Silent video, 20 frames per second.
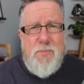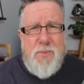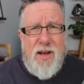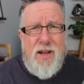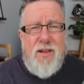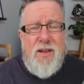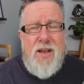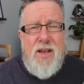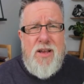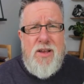
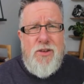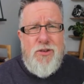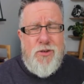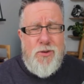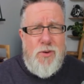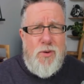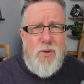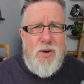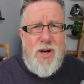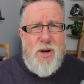bell so
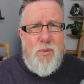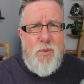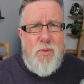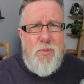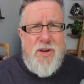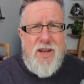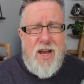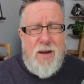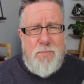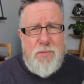you hear when
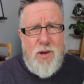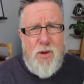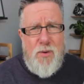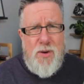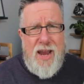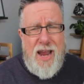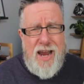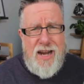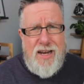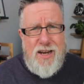we
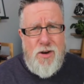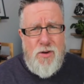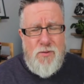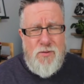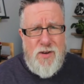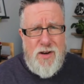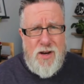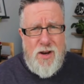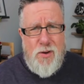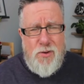upload any new
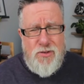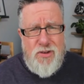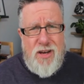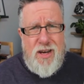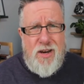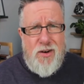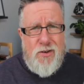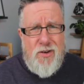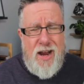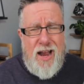videos
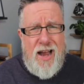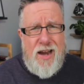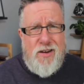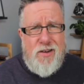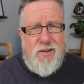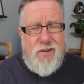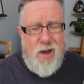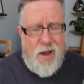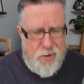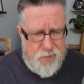here
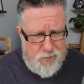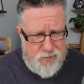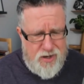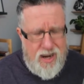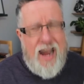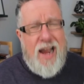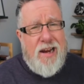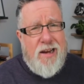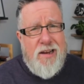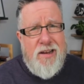at
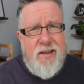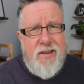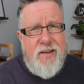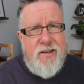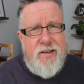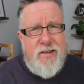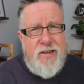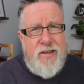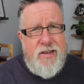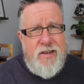
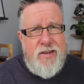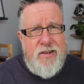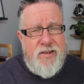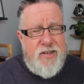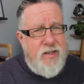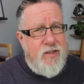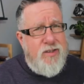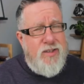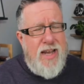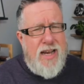DottoTech.
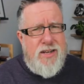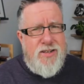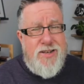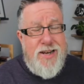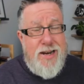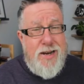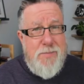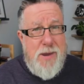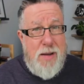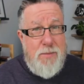Till next
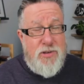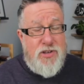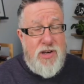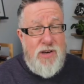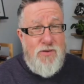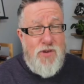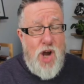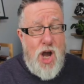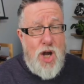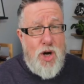time, I'm
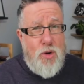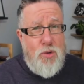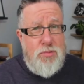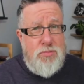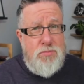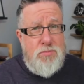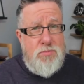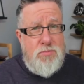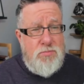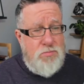Steve
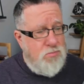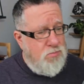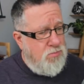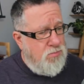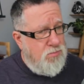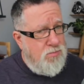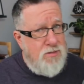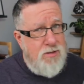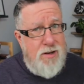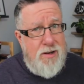Dotto.
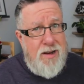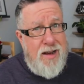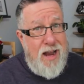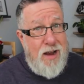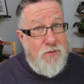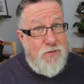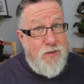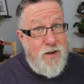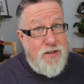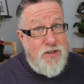
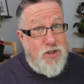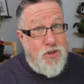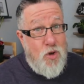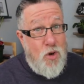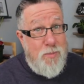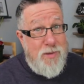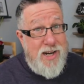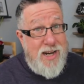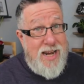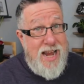Have fun
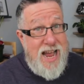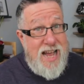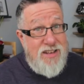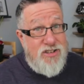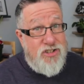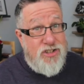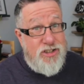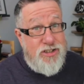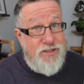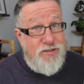storming a
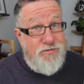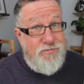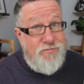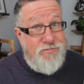castle.